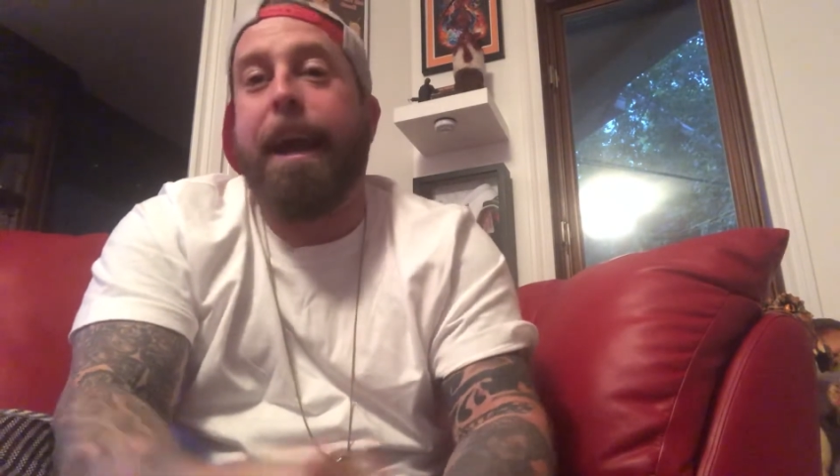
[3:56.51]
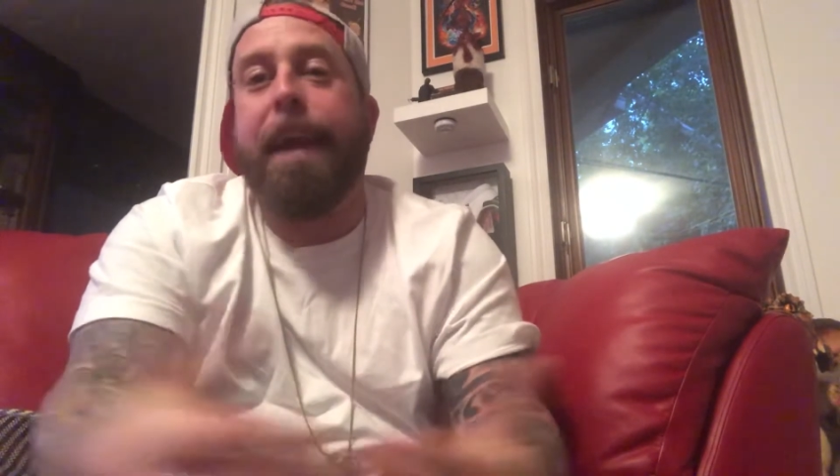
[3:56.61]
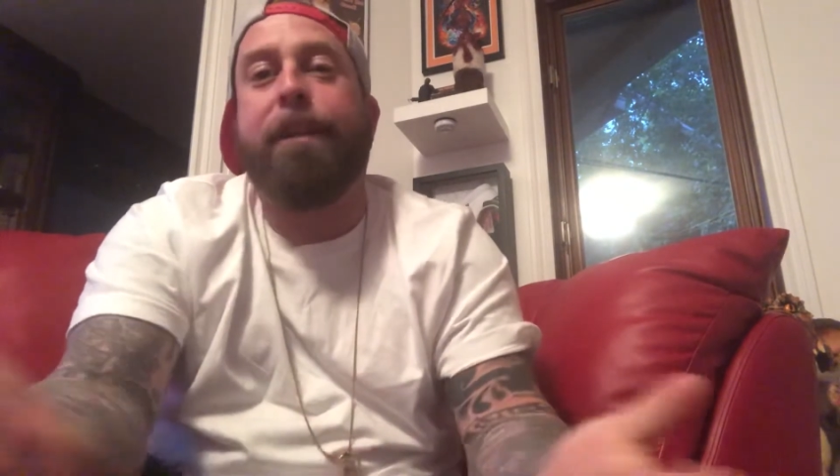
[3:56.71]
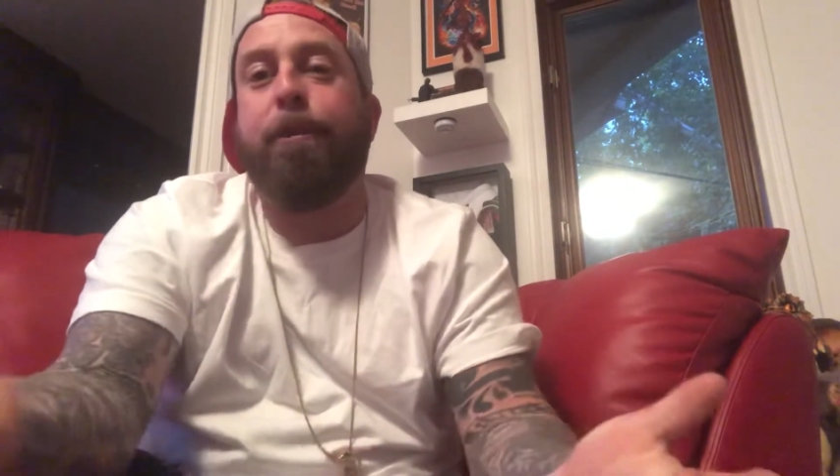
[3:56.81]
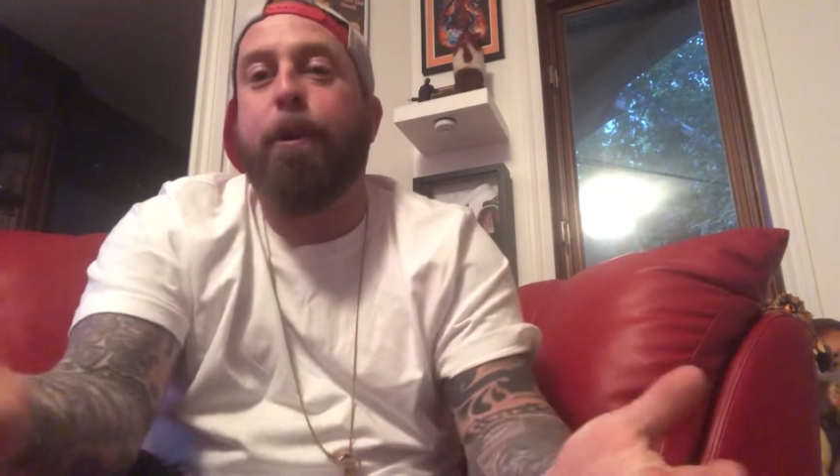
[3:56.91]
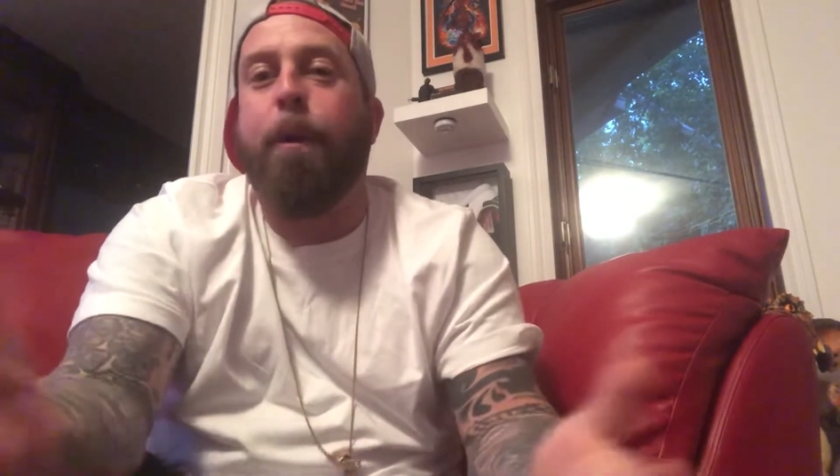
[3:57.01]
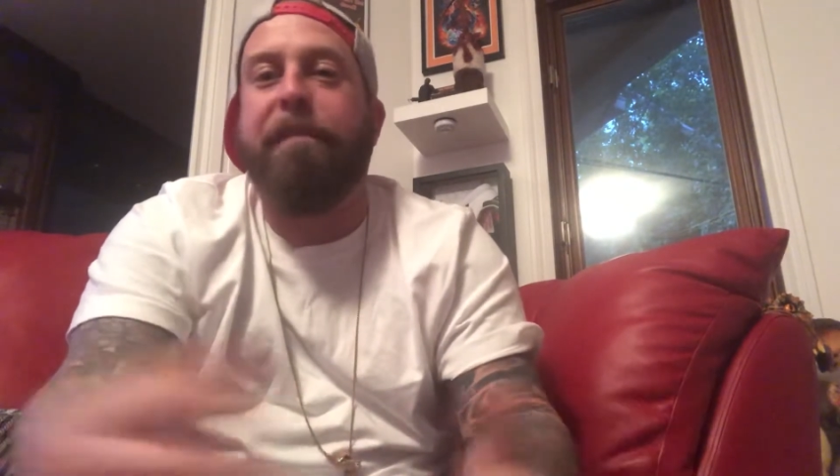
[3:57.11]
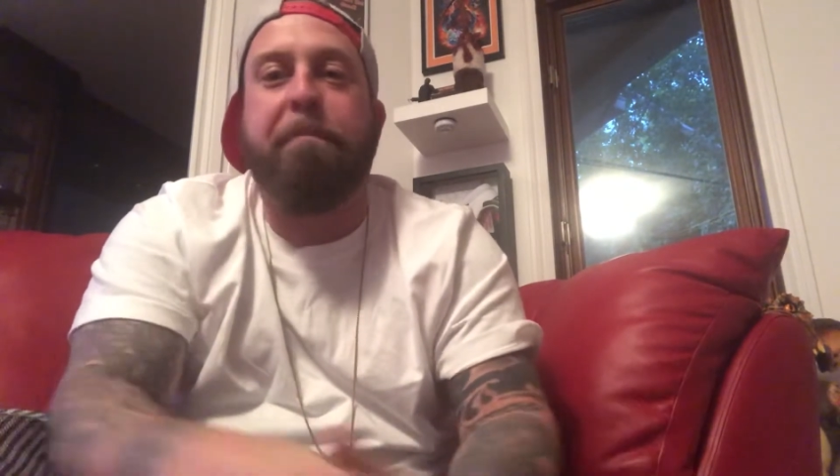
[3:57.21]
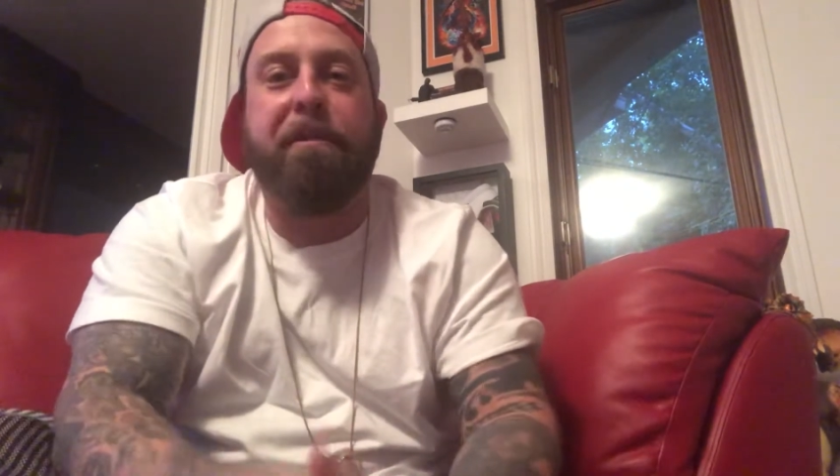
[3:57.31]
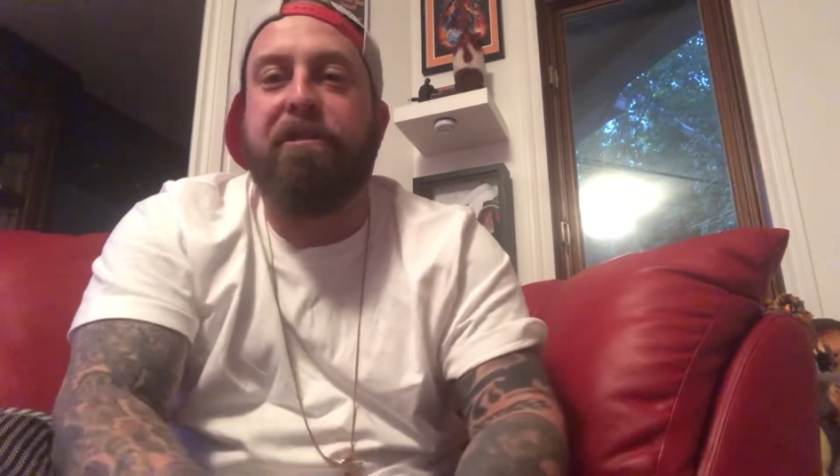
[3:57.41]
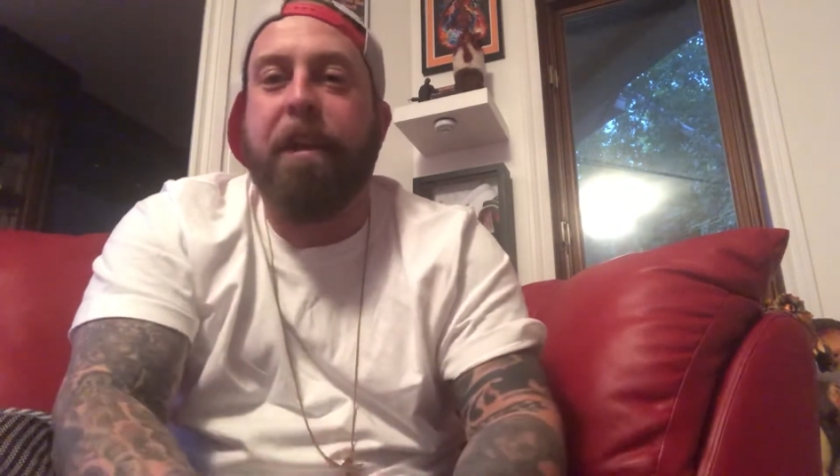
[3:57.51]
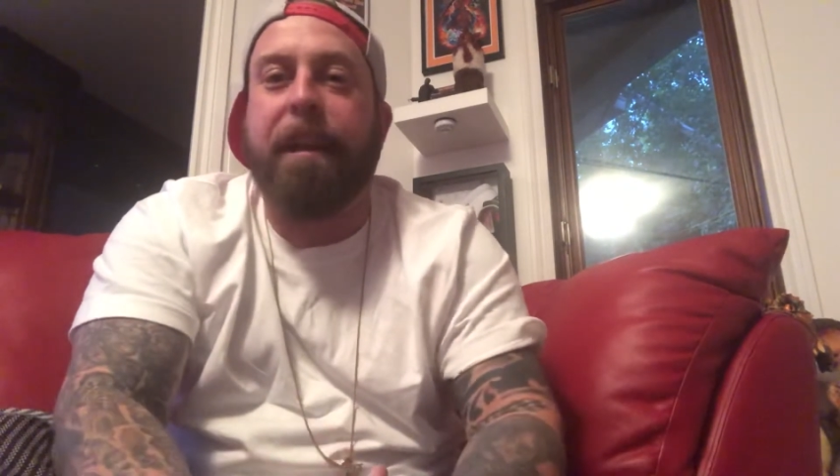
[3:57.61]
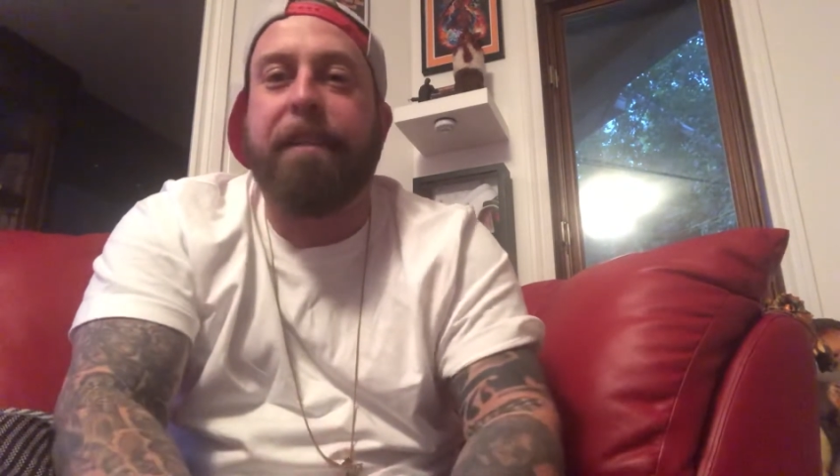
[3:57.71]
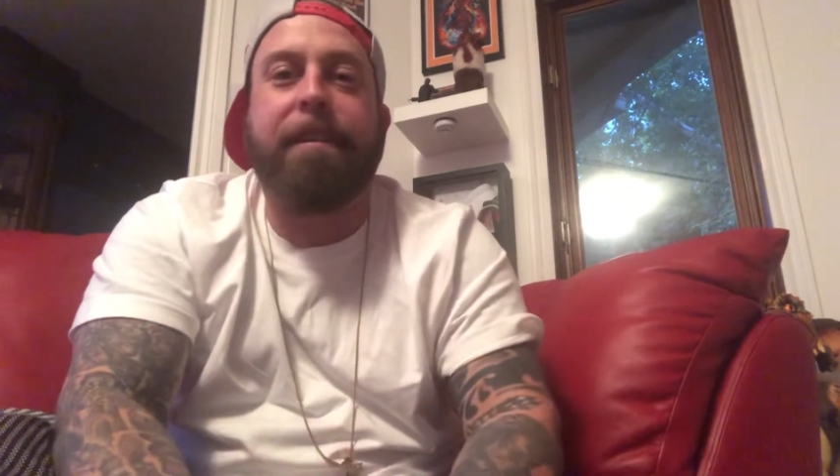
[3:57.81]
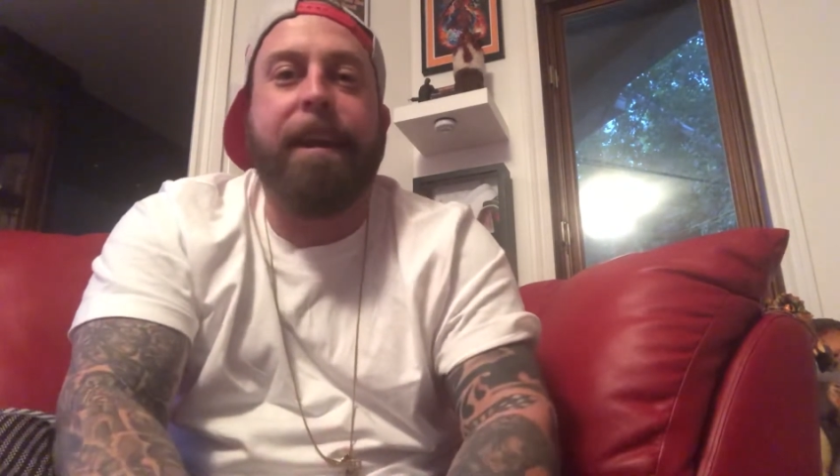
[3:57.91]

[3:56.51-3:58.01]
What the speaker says: and you know I've been jealous,